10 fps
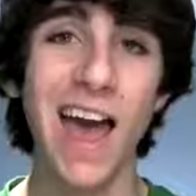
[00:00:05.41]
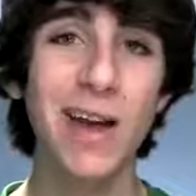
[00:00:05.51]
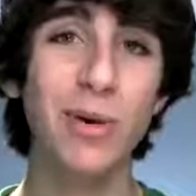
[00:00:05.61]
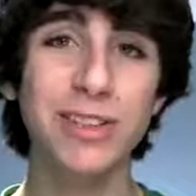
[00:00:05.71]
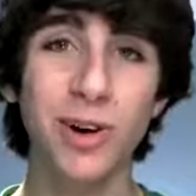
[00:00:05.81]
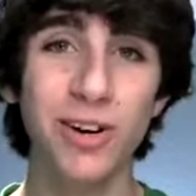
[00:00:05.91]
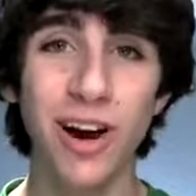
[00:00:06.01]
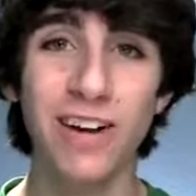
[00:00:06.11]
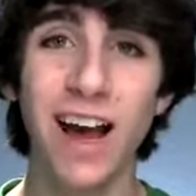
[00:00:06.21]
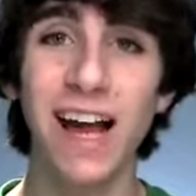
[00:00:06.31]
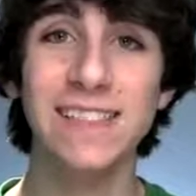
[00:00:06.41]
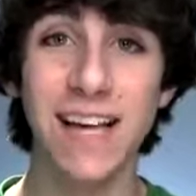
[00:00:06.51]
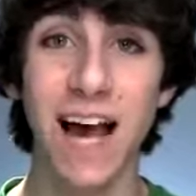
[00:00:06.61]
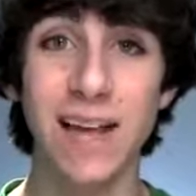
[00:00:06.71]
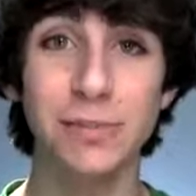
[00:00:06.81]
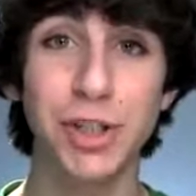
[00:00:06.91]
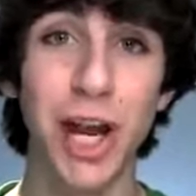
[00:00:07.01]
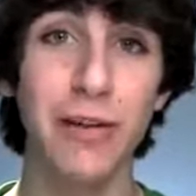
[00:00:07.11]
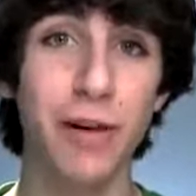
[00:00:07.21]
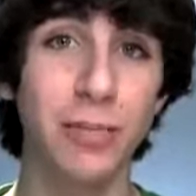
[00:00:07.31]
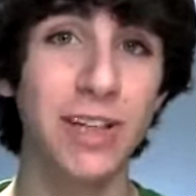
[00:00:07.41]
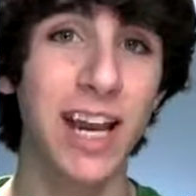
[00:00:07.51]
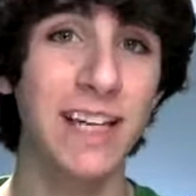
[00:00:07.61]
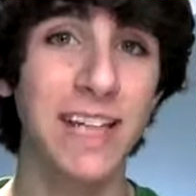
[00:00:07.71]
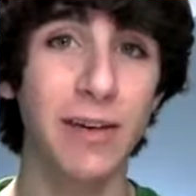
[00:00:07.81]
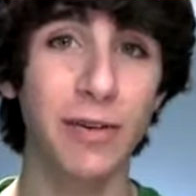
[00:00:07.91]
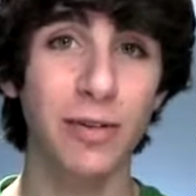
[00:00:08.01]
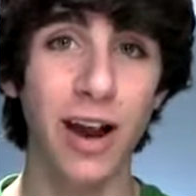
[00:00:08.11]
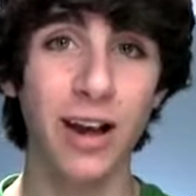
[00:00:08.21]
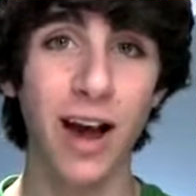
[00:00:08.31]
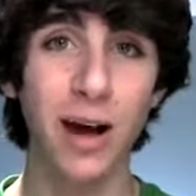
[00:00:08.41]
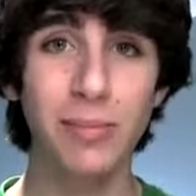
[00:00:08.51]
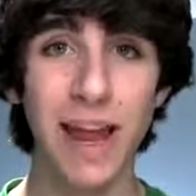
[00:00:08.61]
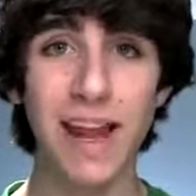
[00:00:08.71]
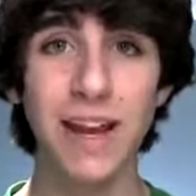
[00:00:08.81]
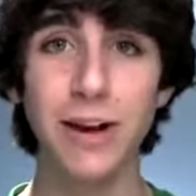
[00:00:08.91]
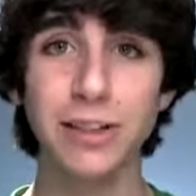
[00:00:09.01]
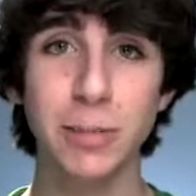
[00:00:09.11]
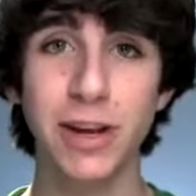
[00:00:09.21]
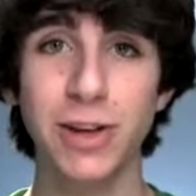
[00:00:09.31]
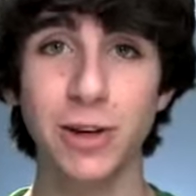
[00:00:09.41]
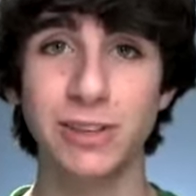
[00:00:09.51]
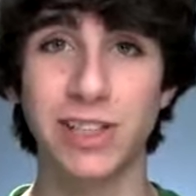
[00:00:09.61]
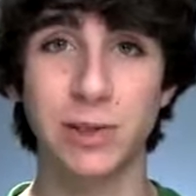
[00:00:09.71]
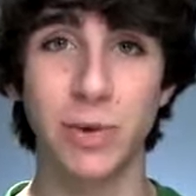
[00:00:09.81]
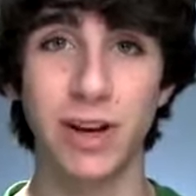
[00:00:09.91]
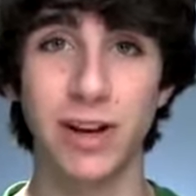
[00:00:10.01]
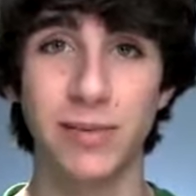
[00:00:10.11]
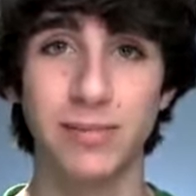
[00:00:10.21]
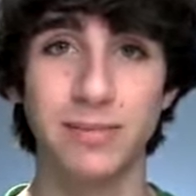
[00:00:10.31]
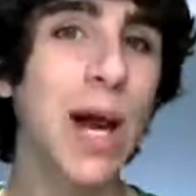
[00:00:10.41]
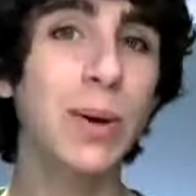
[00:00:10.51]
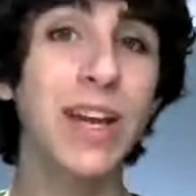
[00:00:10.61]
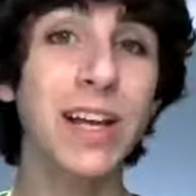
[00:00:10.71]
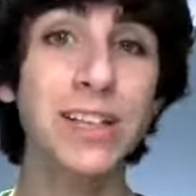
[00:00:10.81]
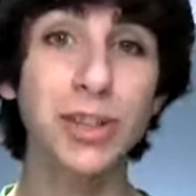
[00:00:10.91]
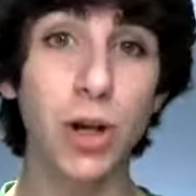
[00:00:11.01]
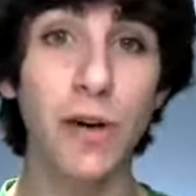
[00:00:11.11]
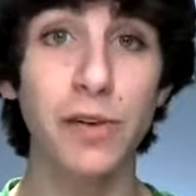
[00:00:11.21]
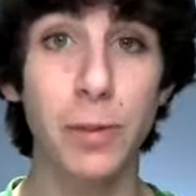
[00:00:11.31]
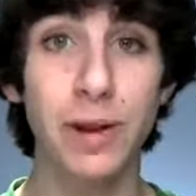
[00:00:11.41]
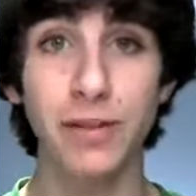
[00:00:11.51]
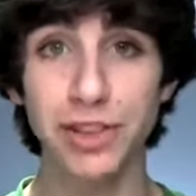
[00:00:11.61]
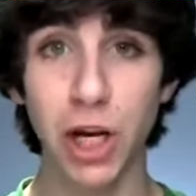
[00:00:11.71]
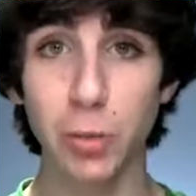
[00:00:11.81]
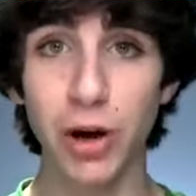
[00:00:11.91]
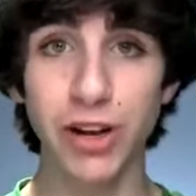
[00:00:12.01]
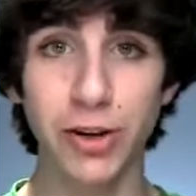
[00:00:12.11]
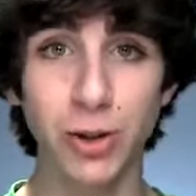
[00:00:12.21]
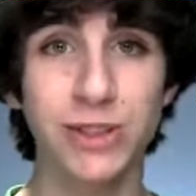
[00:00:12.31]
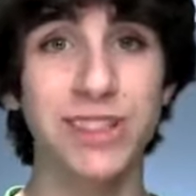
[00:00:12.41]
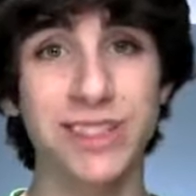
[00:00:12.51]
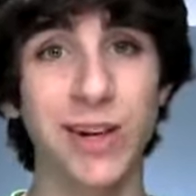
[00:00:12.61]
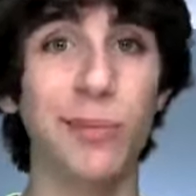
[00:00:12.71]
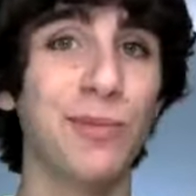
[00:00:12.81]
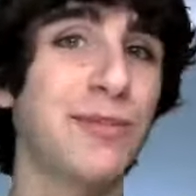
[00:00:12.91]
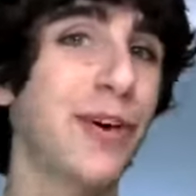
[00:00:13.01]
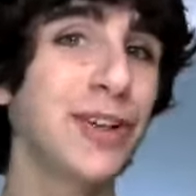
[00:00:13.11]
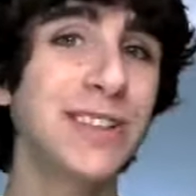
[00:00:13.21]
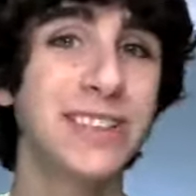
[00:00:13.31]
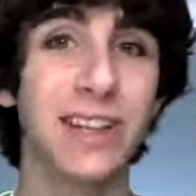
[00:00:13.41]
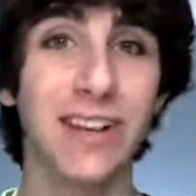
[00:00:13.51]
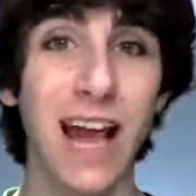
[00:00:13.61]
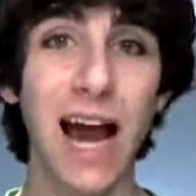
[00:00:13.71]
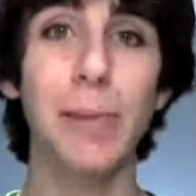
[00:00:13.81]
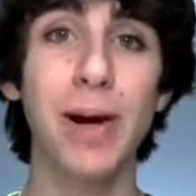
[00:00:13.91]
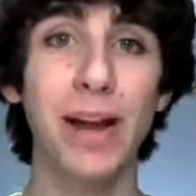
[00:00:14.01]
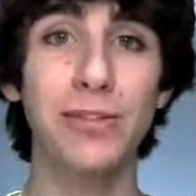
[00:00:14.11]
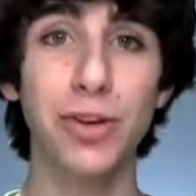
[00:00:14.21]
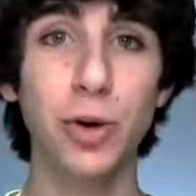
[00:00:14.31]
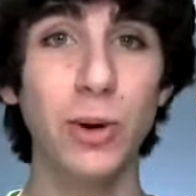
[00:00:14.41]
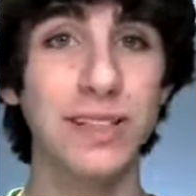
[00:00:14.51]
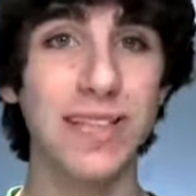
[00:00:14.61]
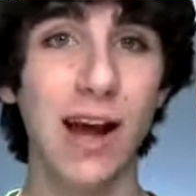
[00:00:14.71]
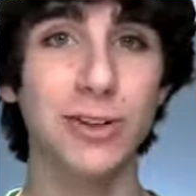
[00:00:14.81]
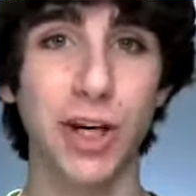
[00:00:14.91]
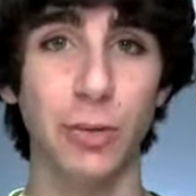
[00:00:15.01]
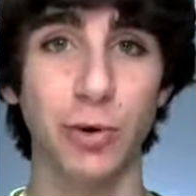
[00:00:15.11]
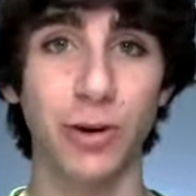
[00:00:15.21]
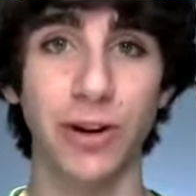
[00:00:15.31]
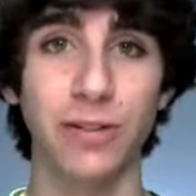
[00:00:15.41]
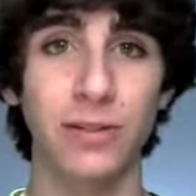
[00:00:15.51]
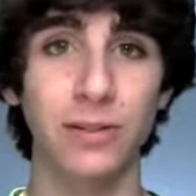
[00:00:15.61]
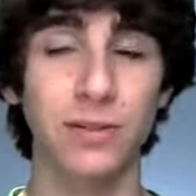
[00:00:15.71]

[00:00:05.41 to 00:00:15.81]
Hey, what's going on, guys? I am Jake from today'siphone.com, and here's the big news this week. Now, I'd like to start off with a bit of jailbreak news. So first, the iPad 2 is now jailbroken.